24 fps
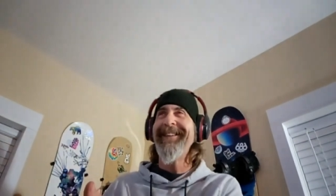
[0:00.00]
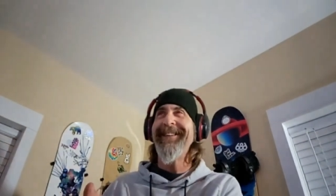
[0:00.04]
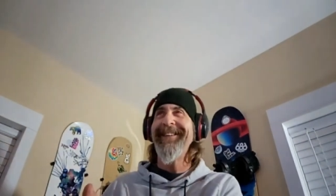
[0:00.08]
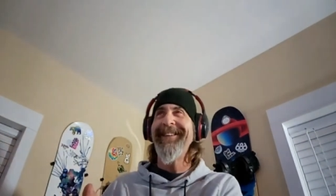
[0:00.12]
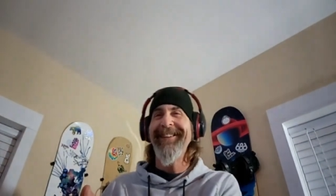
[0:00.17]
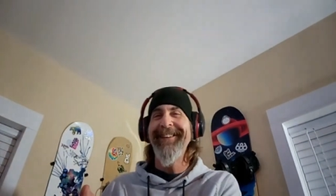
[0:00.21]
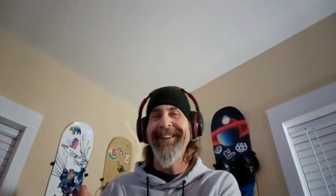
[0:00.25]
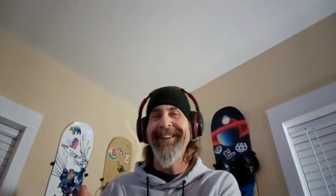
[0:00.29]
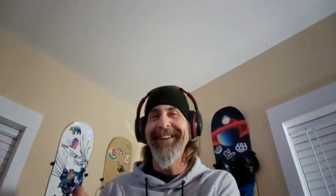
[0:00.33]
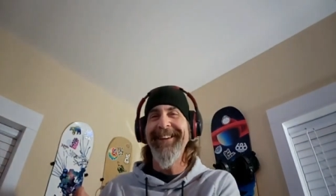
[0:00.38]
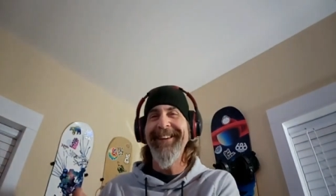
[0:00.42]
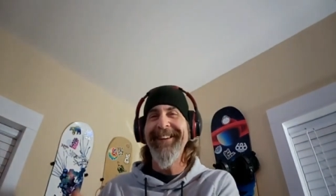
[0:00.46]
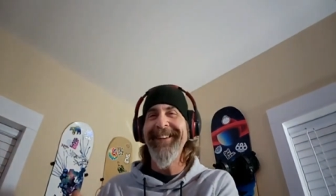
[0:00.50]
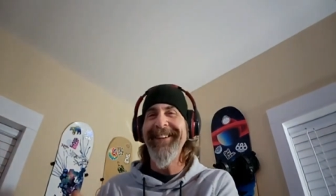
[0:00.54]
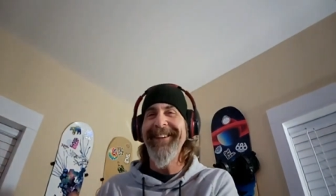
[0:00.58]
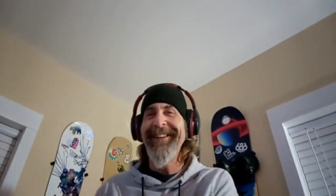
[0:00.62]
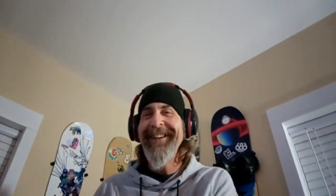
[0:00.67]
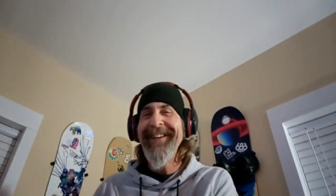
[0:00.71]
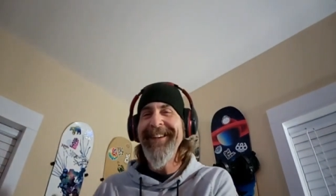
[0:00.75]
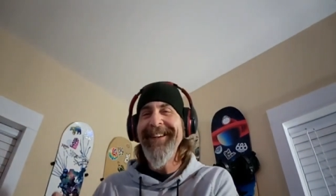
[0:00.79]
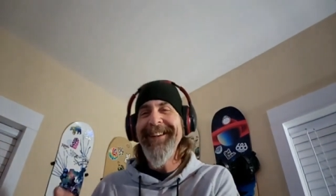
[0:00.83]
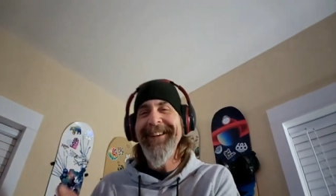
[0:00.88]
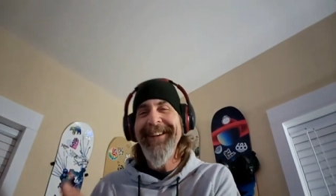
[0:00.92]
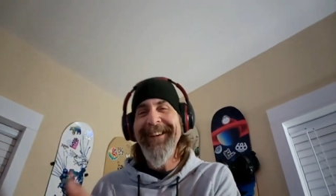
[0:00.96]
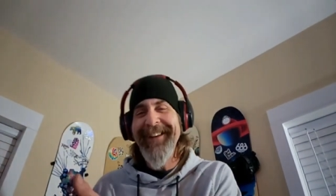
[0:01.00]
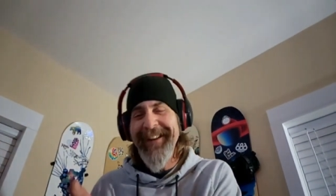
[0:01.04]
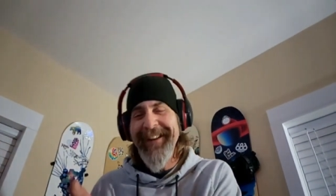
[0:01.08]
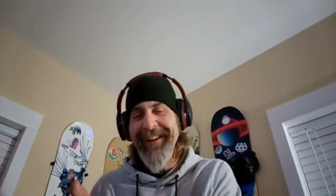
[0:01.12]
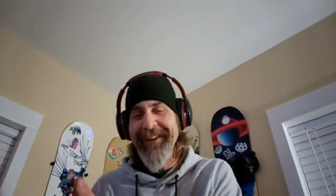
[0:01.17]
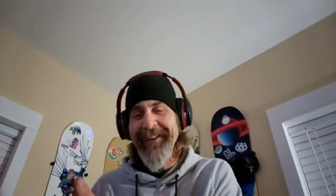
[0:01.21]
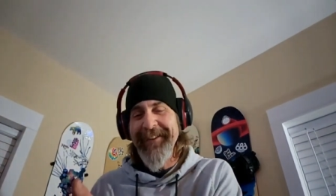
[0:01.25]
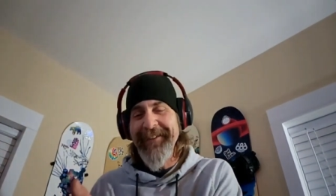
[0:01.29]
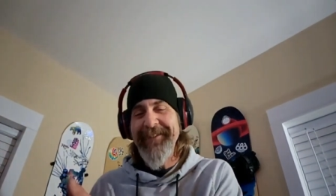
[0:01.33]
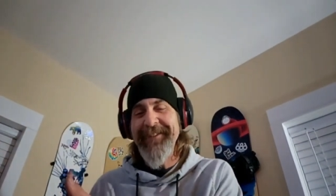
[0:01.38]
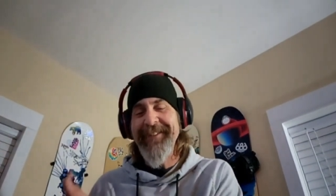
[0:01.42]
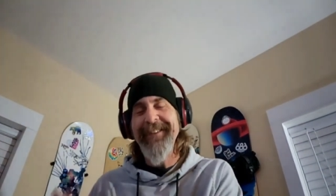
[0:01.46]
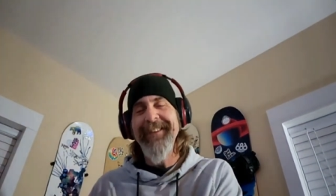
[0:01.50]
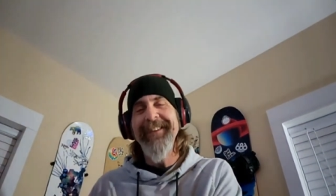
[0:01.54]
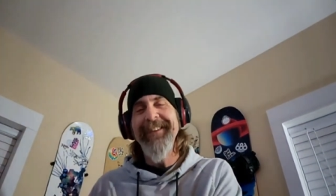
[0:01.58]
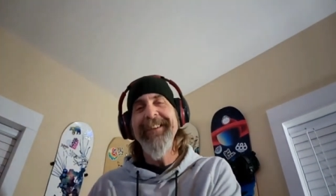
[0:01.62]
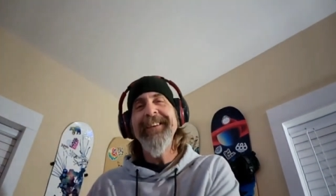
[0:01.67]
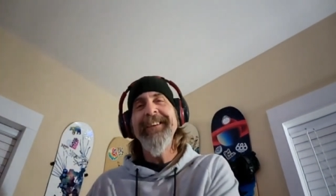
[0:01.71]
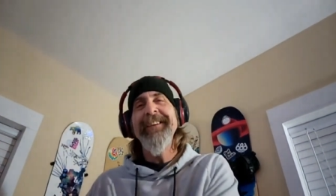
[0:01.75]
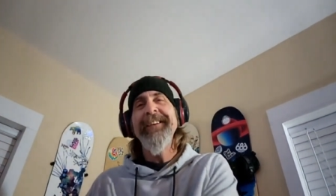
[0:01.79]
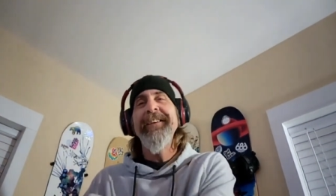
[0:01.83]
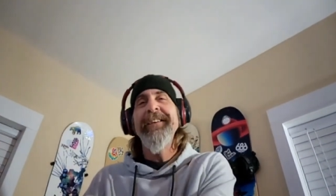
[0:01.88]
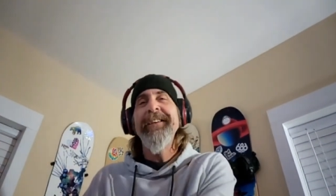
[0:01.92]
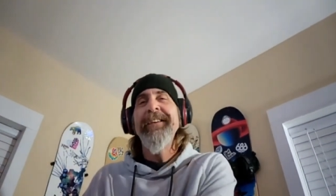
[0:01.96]
Okay, yeah, okay. I
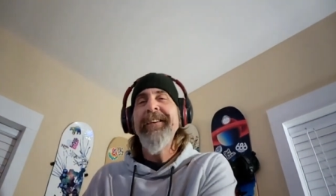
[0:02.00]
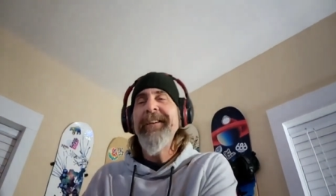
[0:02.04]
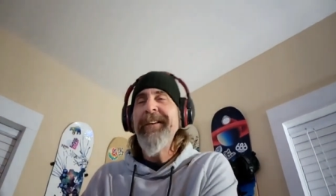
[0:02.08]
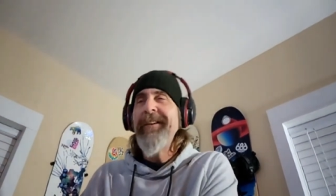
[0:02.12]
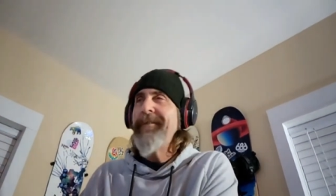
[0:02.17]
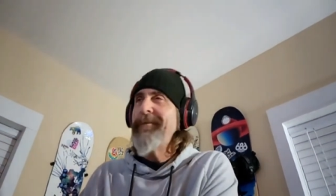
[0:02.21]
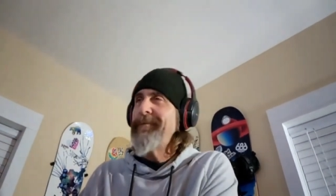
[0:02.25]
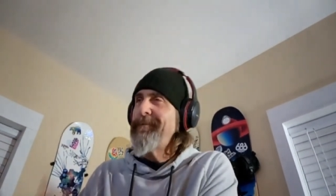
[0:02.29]
didn't know that.